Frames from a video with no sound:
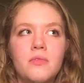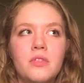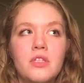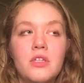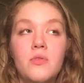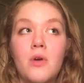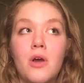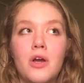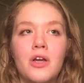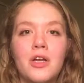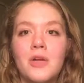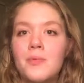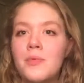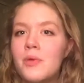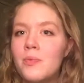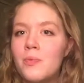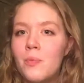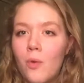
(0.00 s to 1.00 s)
You are going to
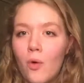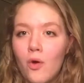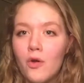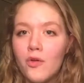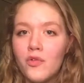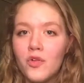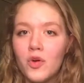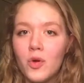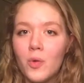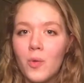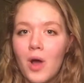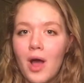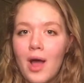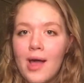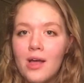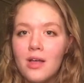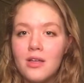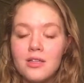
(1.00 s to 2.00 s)
be poor for a
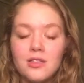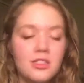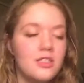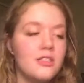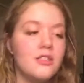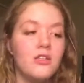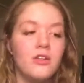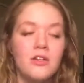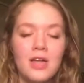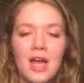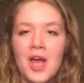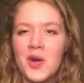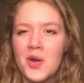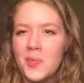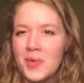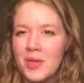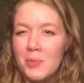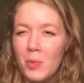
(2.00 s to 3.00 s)
while, or just learn how
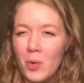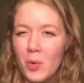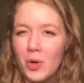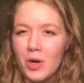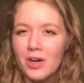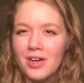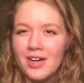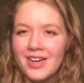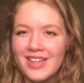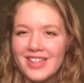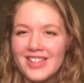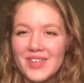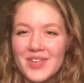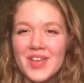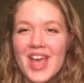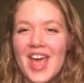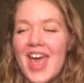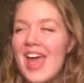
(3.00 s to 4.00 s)
to be poor. It's
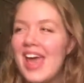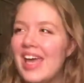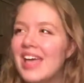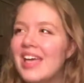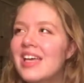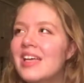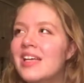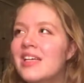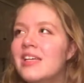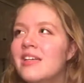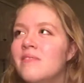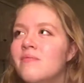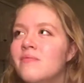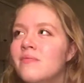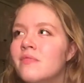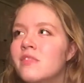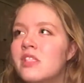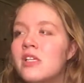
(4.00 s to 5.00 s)
okay
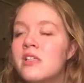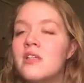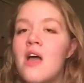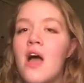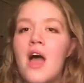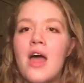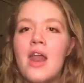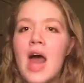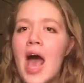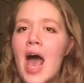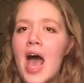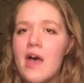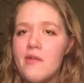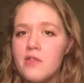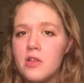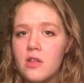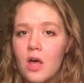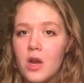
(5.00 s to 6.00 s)
to not
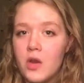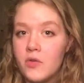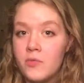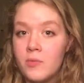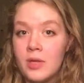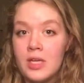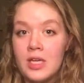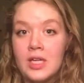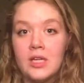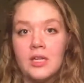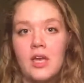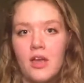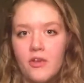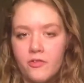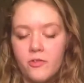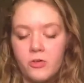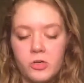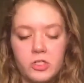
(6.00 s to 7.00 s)
have a lot of money
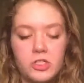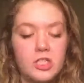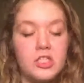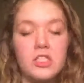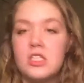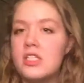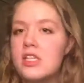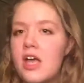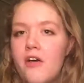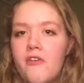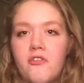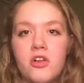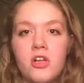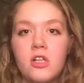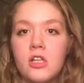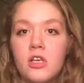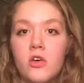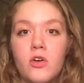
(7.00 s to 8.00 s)
at first. It's
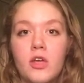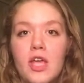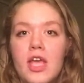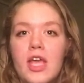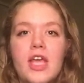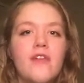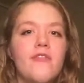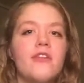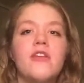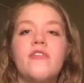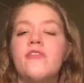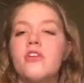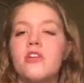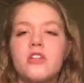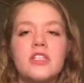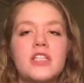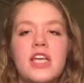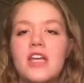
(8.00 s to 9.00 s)
definitely okay, even if you're